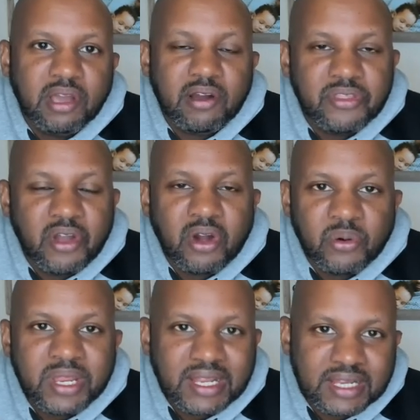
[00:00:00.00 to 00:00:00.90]
the
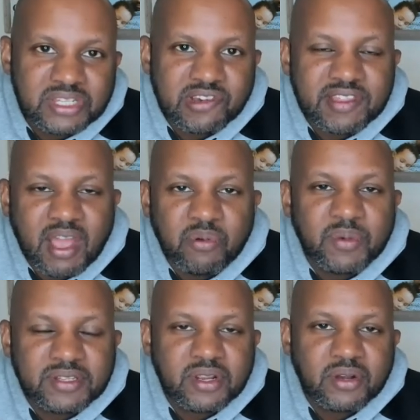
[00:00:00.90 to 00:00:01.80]
own healing journey that we
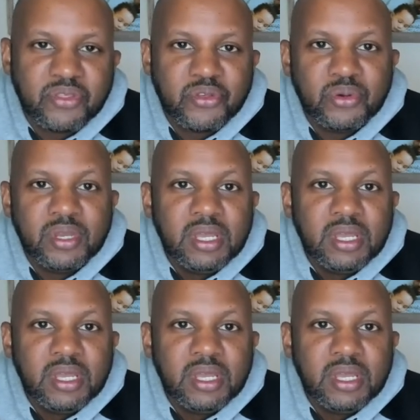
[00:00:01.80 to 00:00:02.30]
must go through.